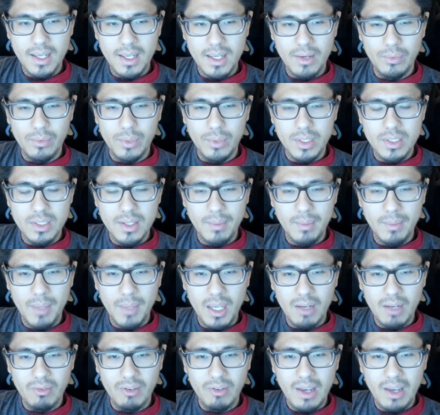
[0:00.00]
And once I make
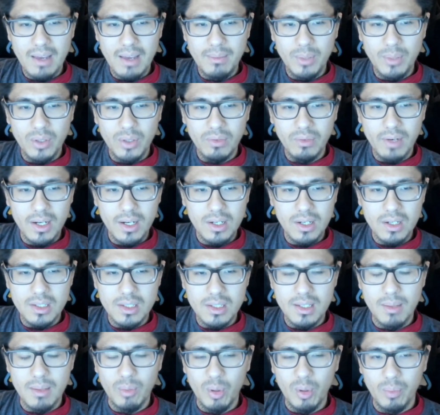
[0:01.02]
five more records,
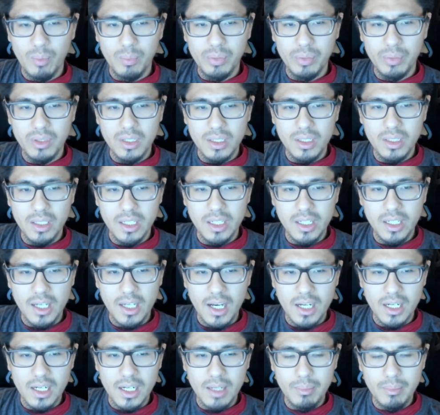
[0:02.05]
I'm completely
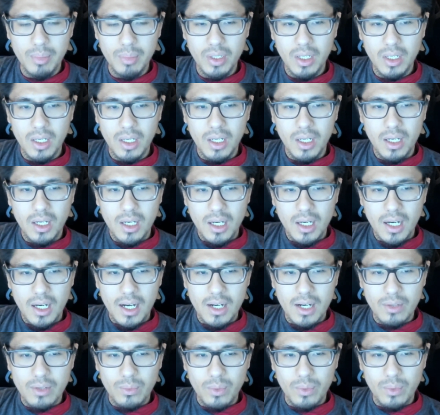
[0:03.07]
caught up
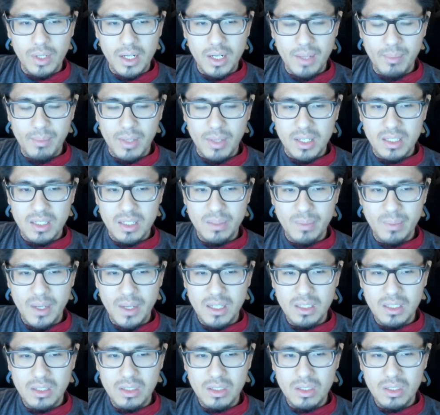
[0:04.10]
on what I'm
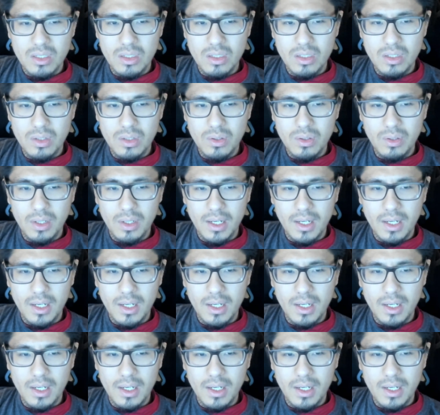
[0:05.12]
expected to do.